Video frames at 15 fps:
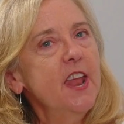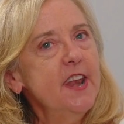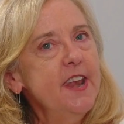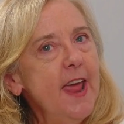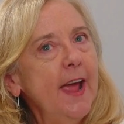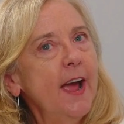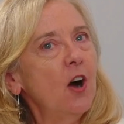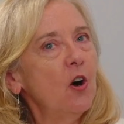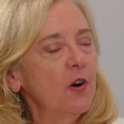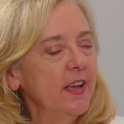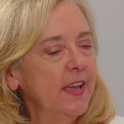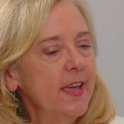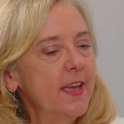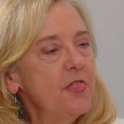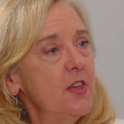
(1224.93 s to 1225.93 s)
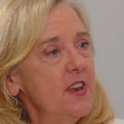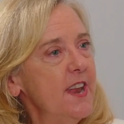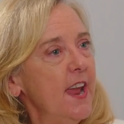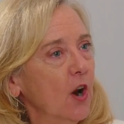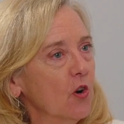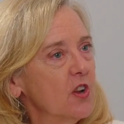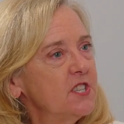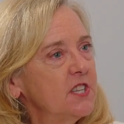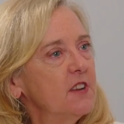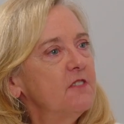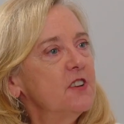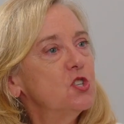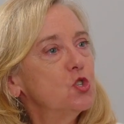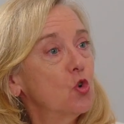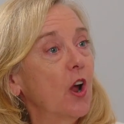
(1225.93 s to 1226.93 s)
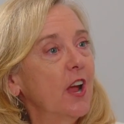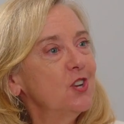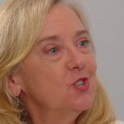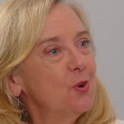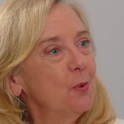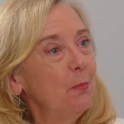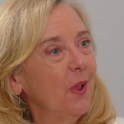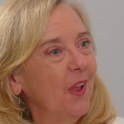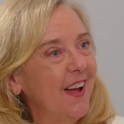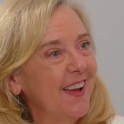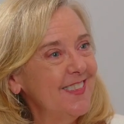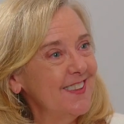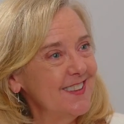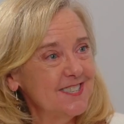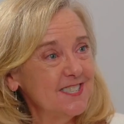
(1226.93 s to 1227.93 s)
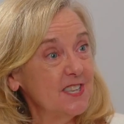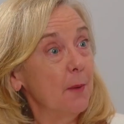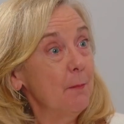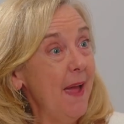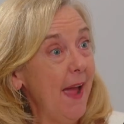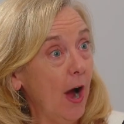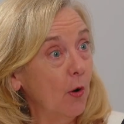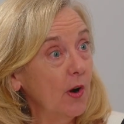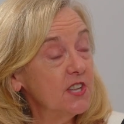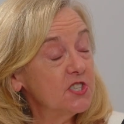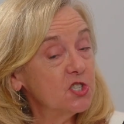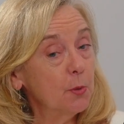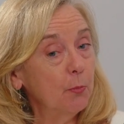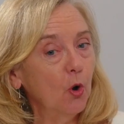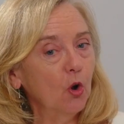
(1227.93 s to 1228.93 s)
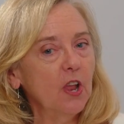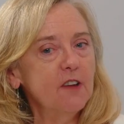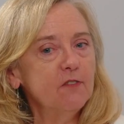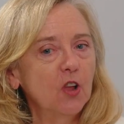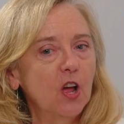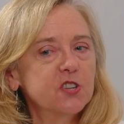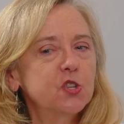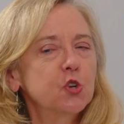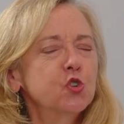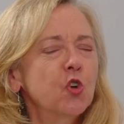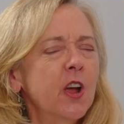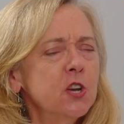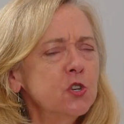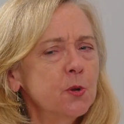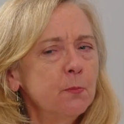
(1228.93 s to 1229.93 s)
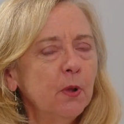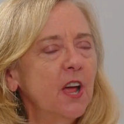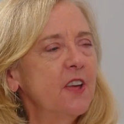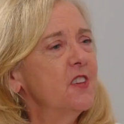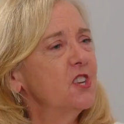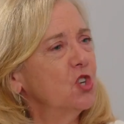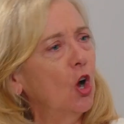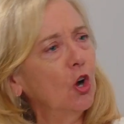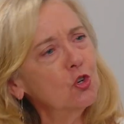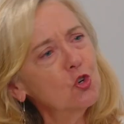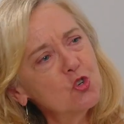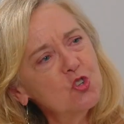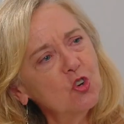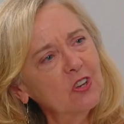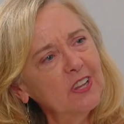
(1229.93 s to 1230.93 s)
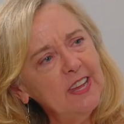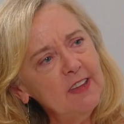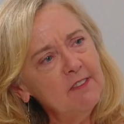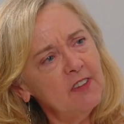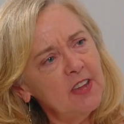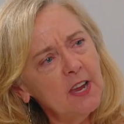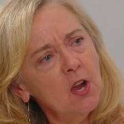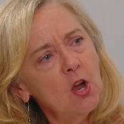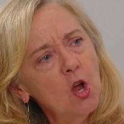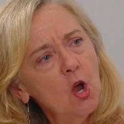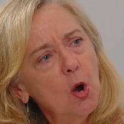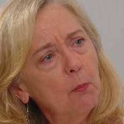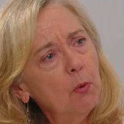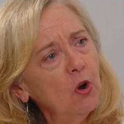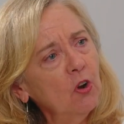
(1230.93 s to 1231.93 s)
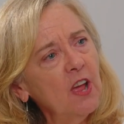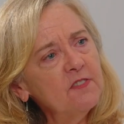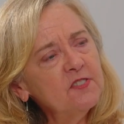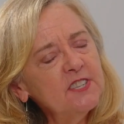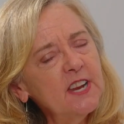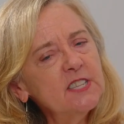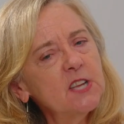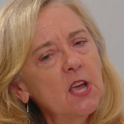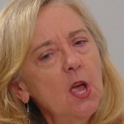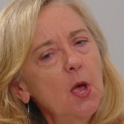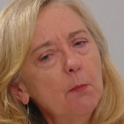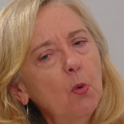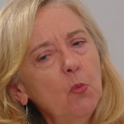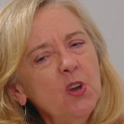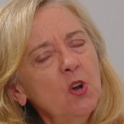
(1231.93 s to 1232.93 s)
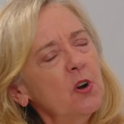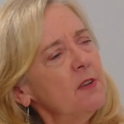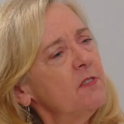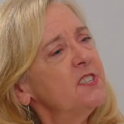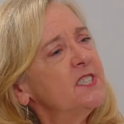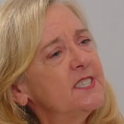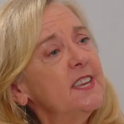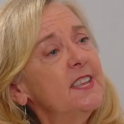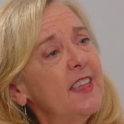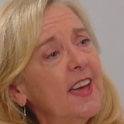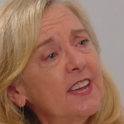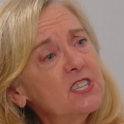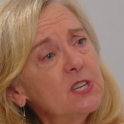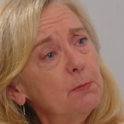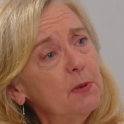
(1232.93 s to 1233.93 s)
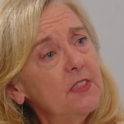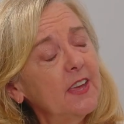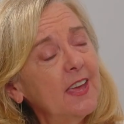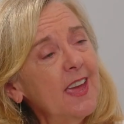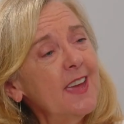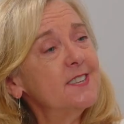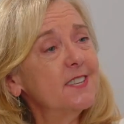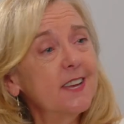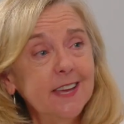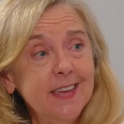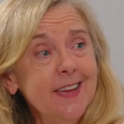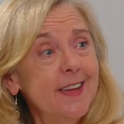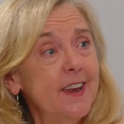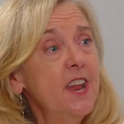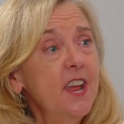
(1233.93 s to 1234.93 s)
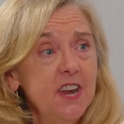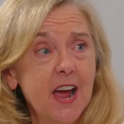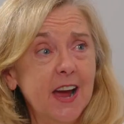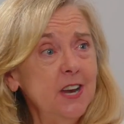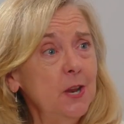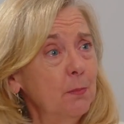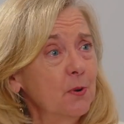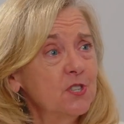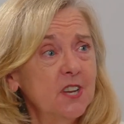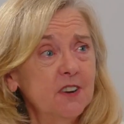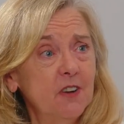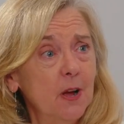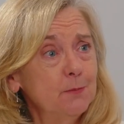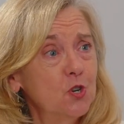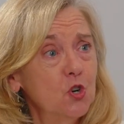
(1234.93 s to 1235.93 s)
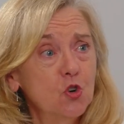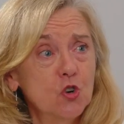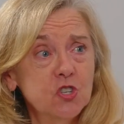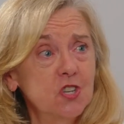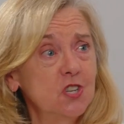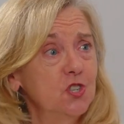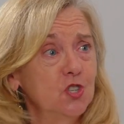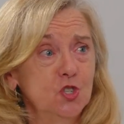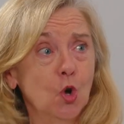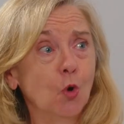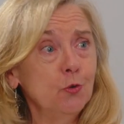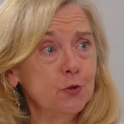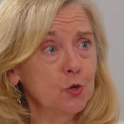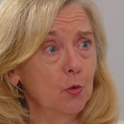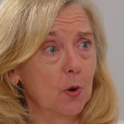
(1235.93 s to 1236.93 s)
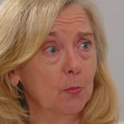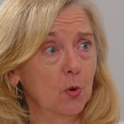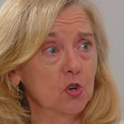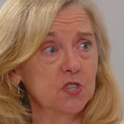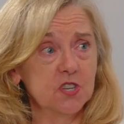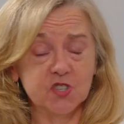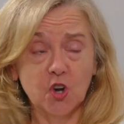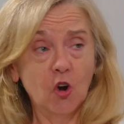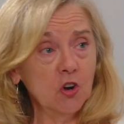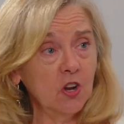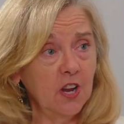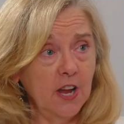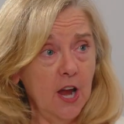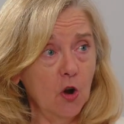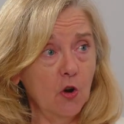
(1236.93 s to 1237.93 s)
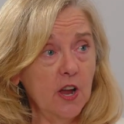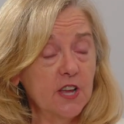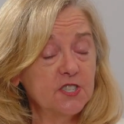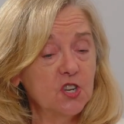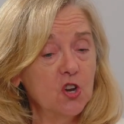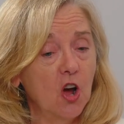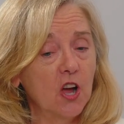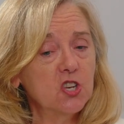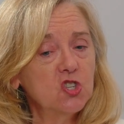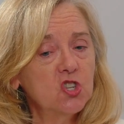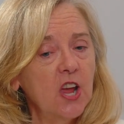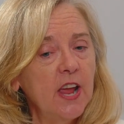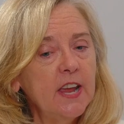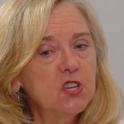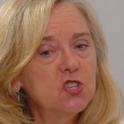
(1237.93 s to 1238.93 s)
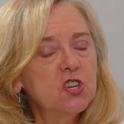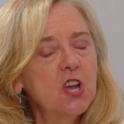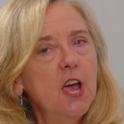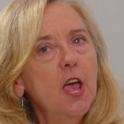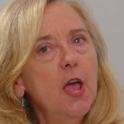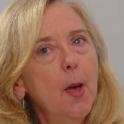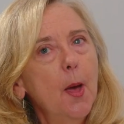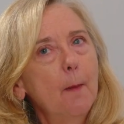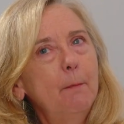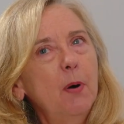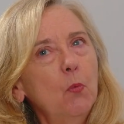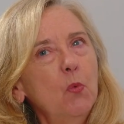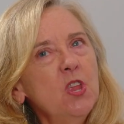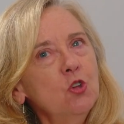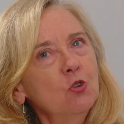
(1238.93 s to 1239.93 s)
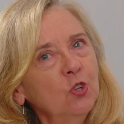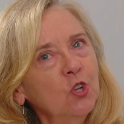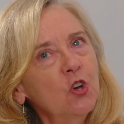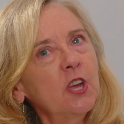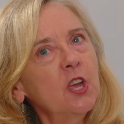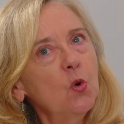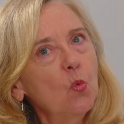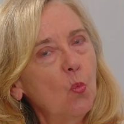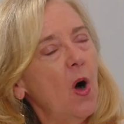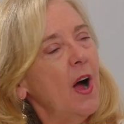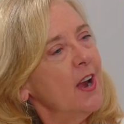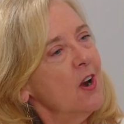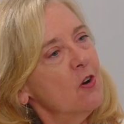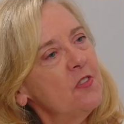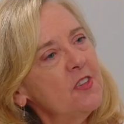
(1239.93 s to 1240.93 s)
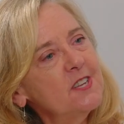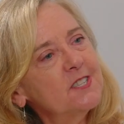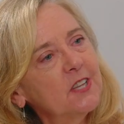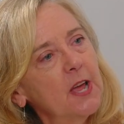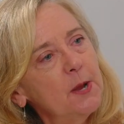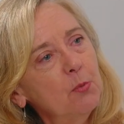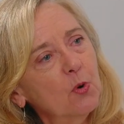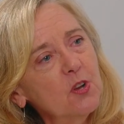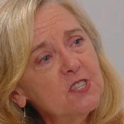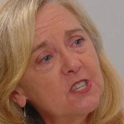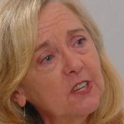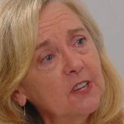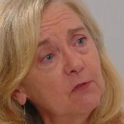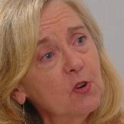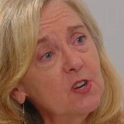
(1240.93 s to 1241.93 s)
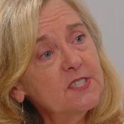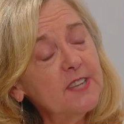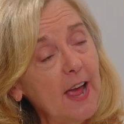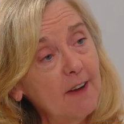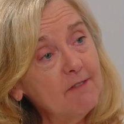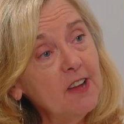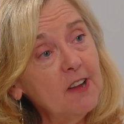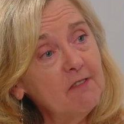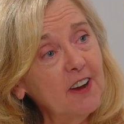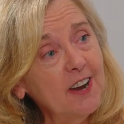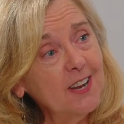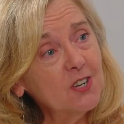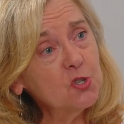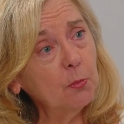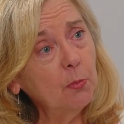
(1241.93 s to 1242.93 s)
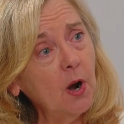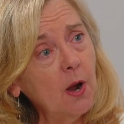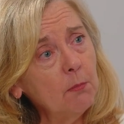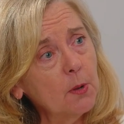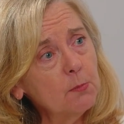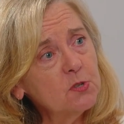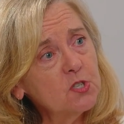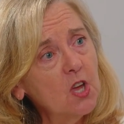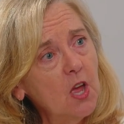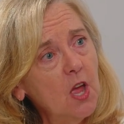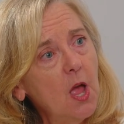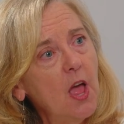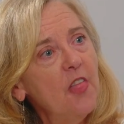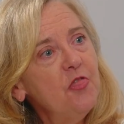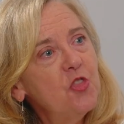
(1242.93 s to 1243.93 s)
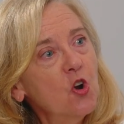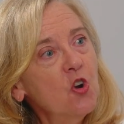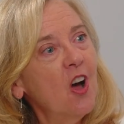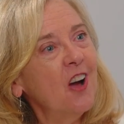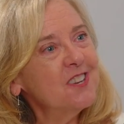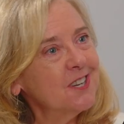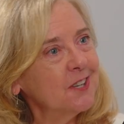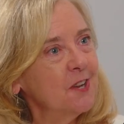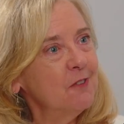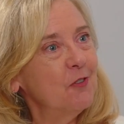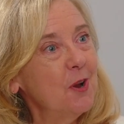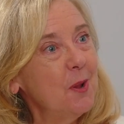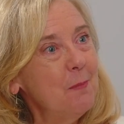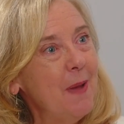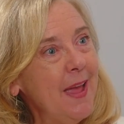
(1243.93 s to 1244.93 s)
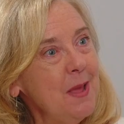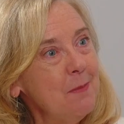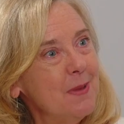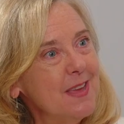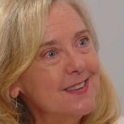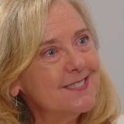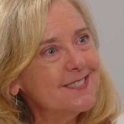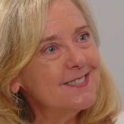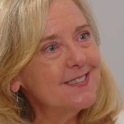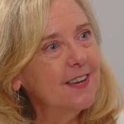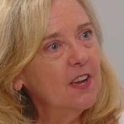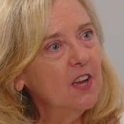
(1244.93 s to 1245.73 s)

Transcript: Now, again, the narrative is trying to imply that somehow it's the pro-life laws. They're trying to imply that doctors are leaving pro-life states, but we don't even see that to be the case. Again, 90% of obstetricians don't do abortions. Our care has not changed. But when you look at why are these labor and deliveries having financial problems, they're not delivering babies.